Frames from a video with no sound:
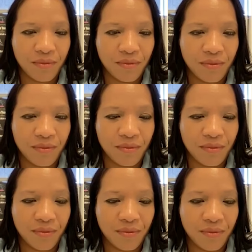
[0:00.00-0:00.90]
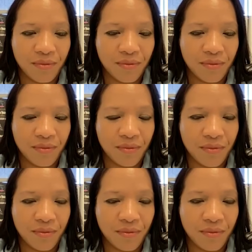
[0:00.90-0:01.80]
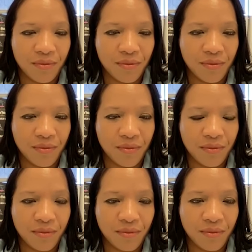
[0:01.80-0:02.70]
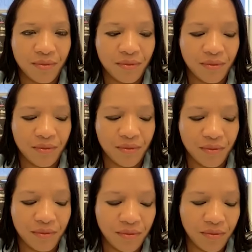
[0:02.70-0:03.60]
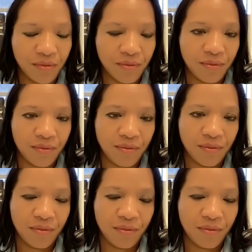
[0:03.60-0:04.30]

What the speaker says: (silent)